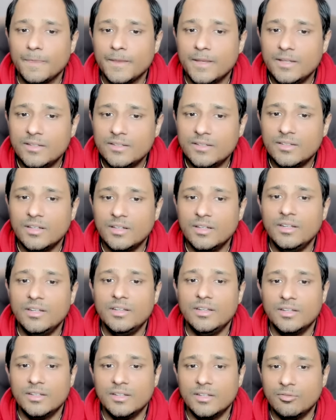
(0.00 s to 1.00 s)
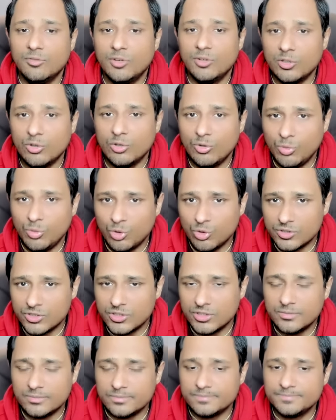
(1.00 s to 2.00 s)
initially in the Virgo
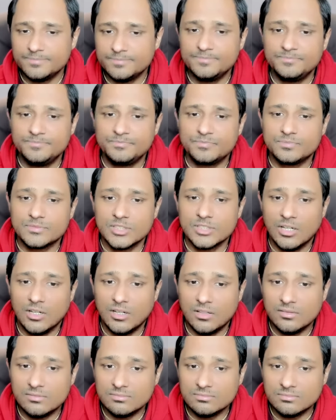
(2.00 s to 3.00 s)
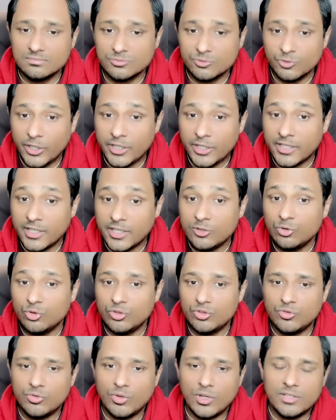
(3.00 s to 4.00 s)
portion, uh, where Ketu
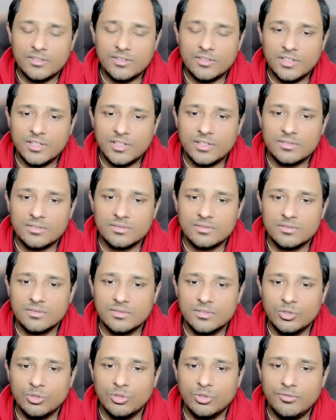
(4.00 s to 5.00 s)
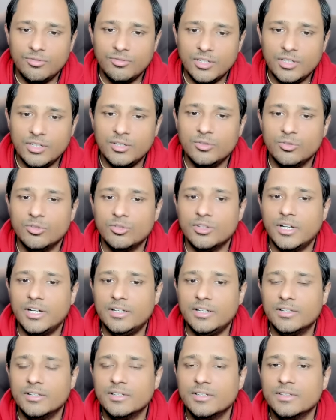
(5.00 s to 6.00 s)
is transiting, you will feel you know
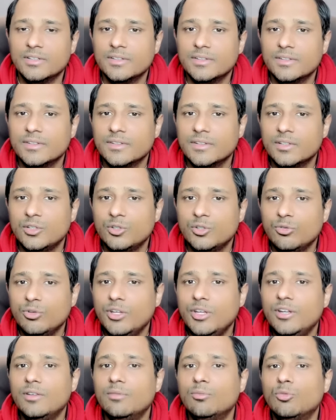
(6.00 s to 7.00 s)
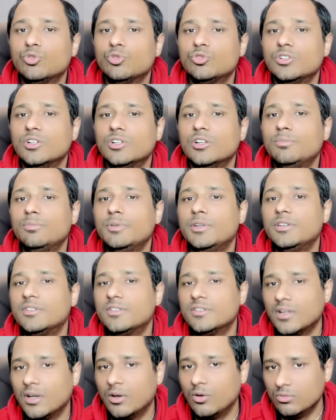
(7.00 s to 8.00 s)
that you need emotional peace
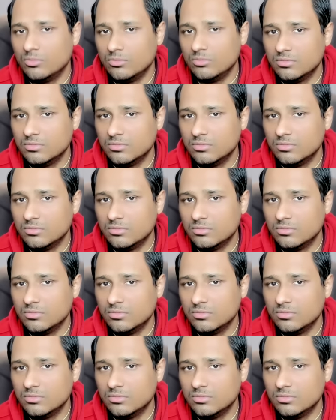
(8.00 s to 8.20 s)
now.